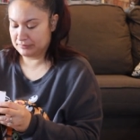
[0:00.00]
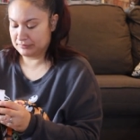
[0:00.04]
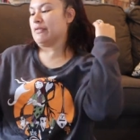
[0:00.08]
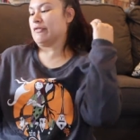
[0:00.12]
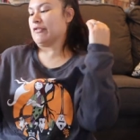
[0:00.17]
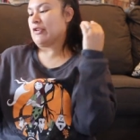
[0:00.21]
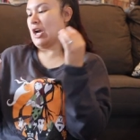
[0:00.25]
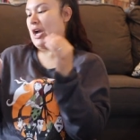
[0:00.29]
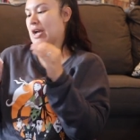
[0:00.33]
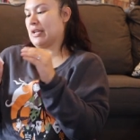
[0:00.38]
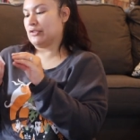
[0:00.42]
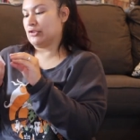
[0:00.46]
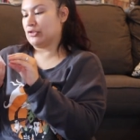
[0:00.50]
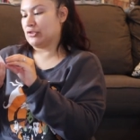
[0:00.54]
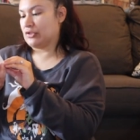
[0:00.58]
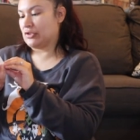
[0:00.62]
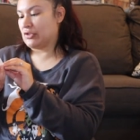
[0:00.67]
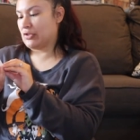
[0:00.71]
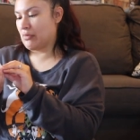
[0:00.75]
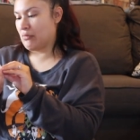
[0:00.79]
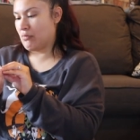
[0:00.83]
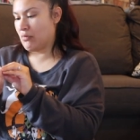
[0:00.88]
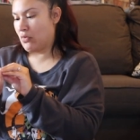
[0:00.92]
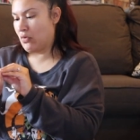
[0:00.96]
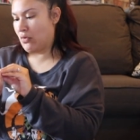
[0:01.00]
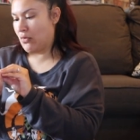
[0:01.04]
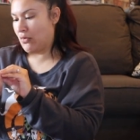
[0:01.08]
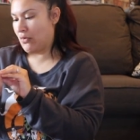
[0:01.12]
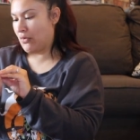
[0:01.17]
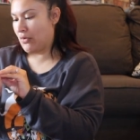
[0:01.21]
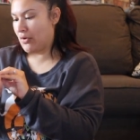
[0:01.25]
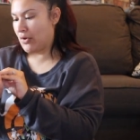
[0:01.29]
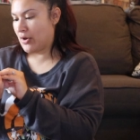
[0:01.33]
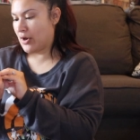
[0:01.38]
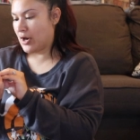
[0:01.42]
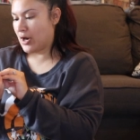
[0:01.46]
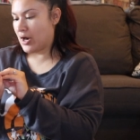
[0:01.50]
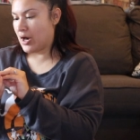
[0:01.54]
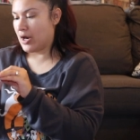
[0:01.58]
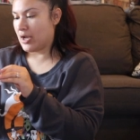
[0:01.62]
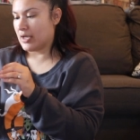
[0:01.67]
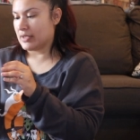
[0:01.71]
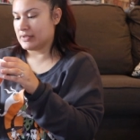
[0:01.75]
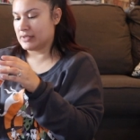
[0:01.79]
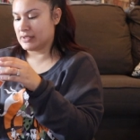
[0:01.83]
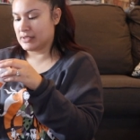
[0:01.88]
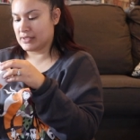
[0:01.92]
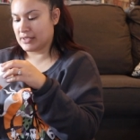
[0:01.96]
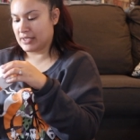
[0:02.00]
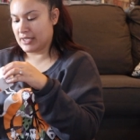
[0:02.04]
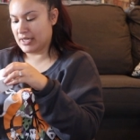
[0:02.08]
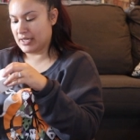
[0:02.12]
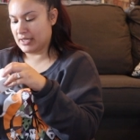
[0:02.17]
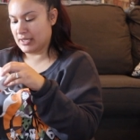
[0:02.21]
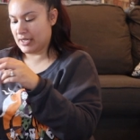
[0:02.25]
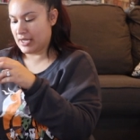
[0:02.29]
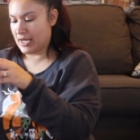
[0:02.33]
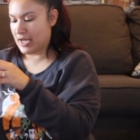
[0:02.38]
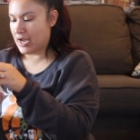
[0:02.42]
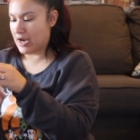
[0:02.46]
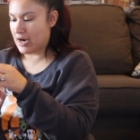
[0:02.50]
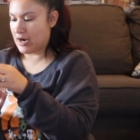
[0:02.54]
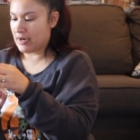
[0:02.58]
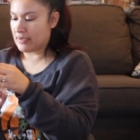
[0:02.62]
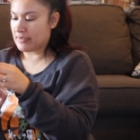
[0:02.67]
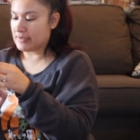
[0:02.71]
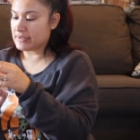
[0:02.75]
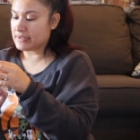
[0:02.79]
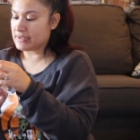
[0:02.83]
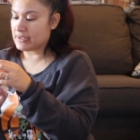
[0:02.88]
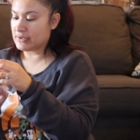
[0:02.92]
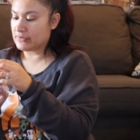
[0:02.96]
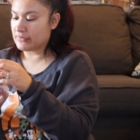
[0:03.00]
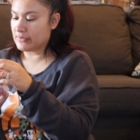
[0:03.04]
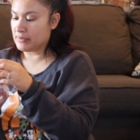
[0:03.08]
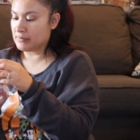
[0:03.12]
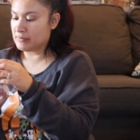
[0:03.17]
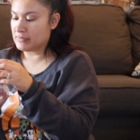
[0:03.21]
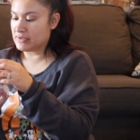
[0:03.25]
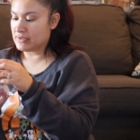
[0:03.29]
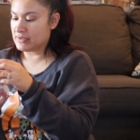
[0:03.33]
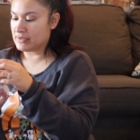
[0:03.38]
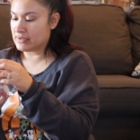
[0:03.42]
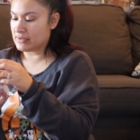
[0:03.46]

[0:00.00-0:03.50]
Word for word: We've got some more skincare. This is from